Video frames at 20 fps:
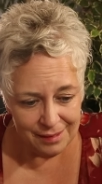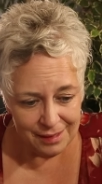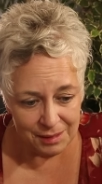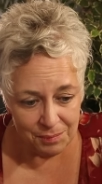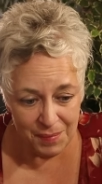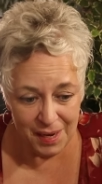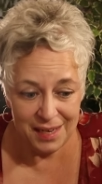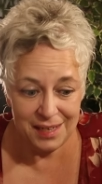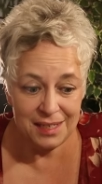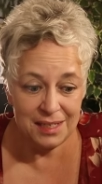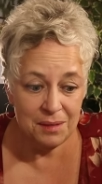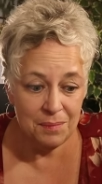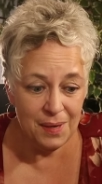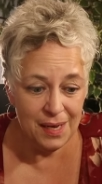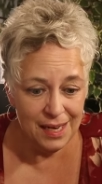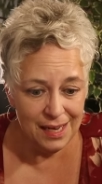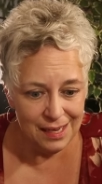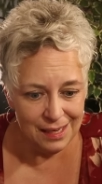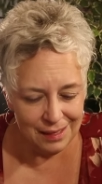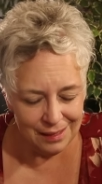It's meant to
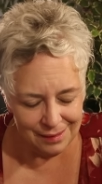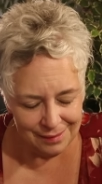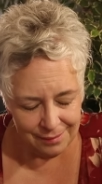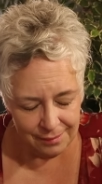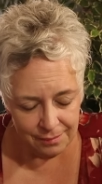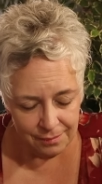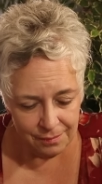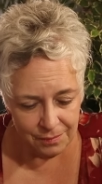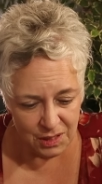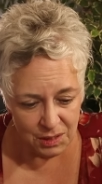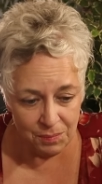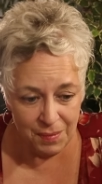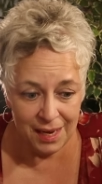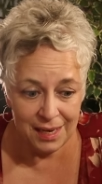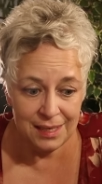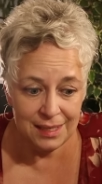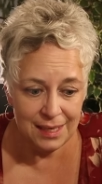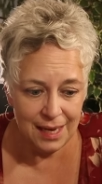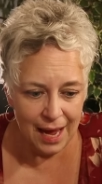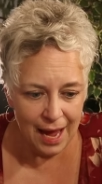be. It's
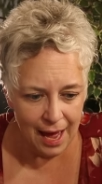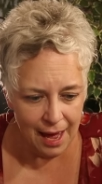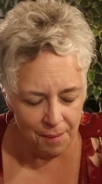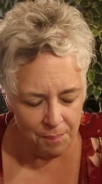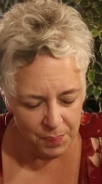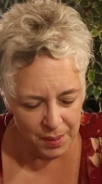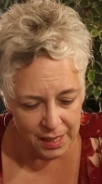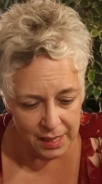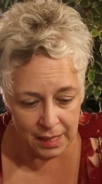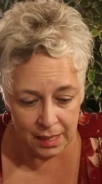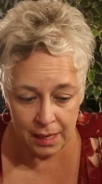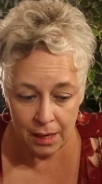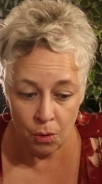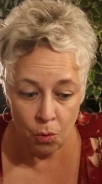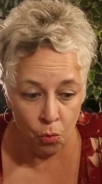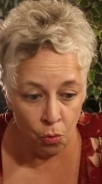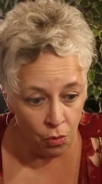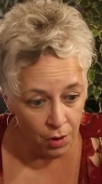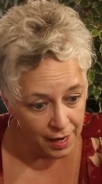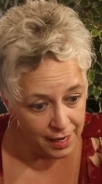meant to happen
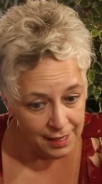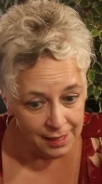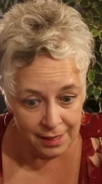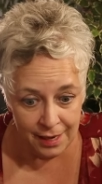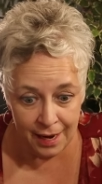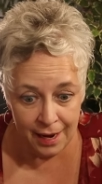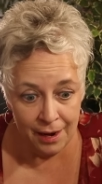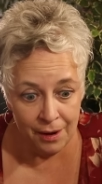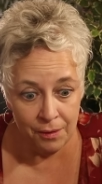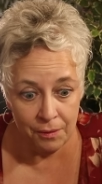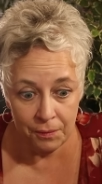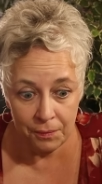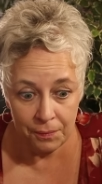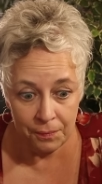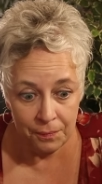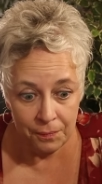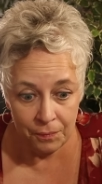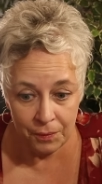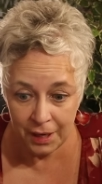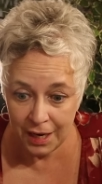right now,
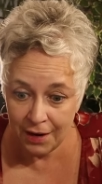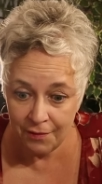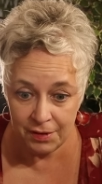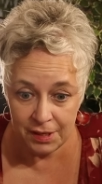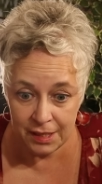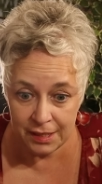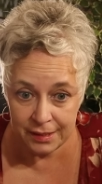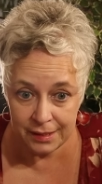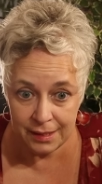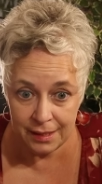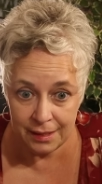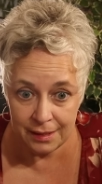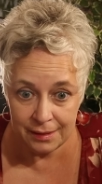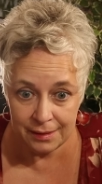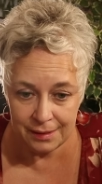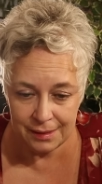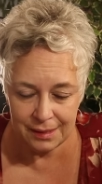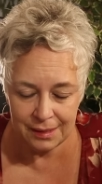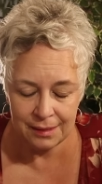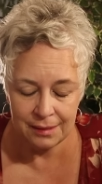whatever this
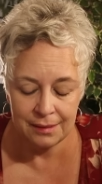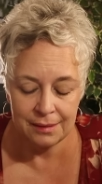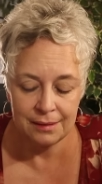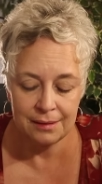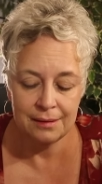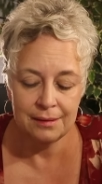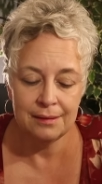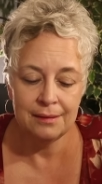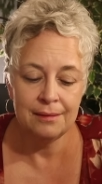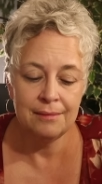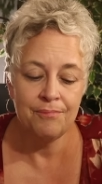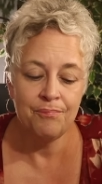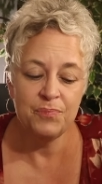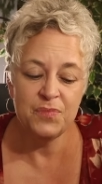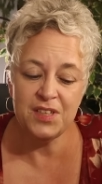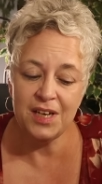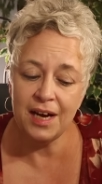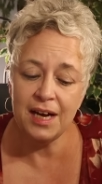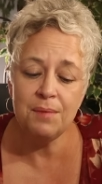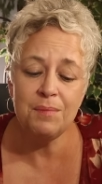is.
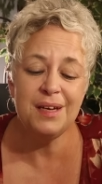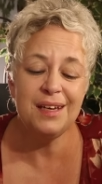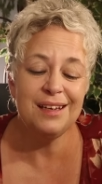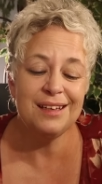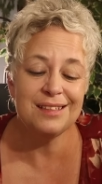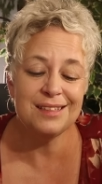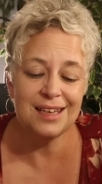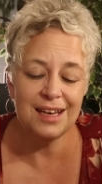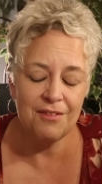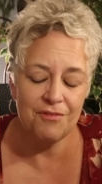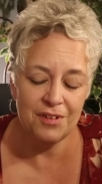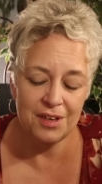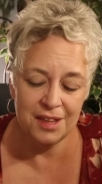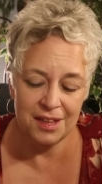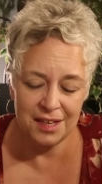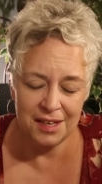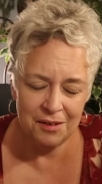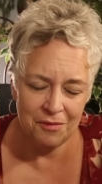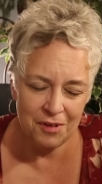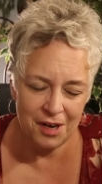Timing is
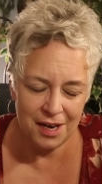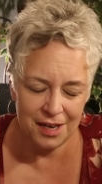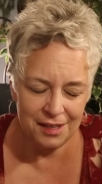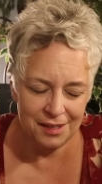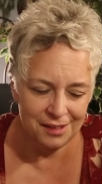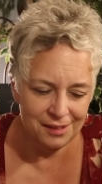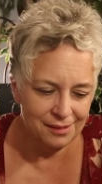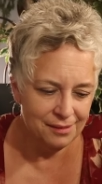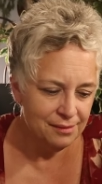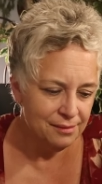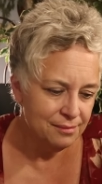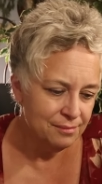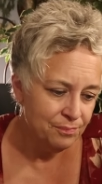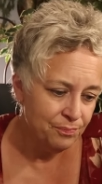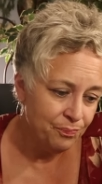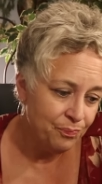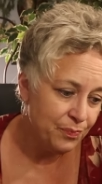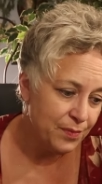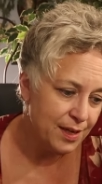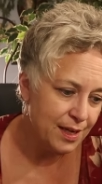everything, right?
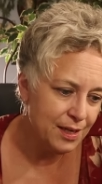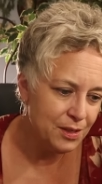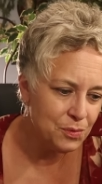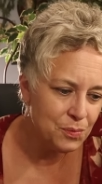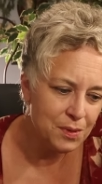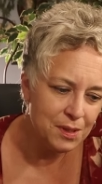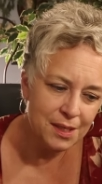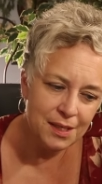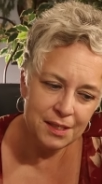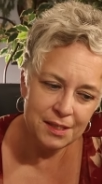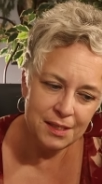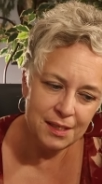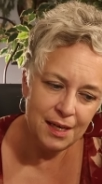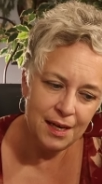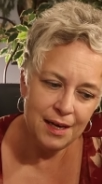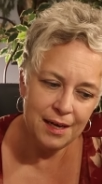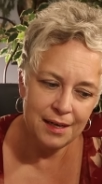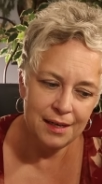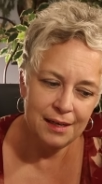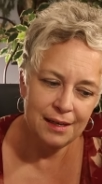That's what they
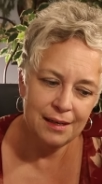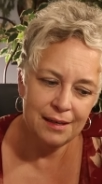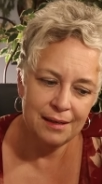say.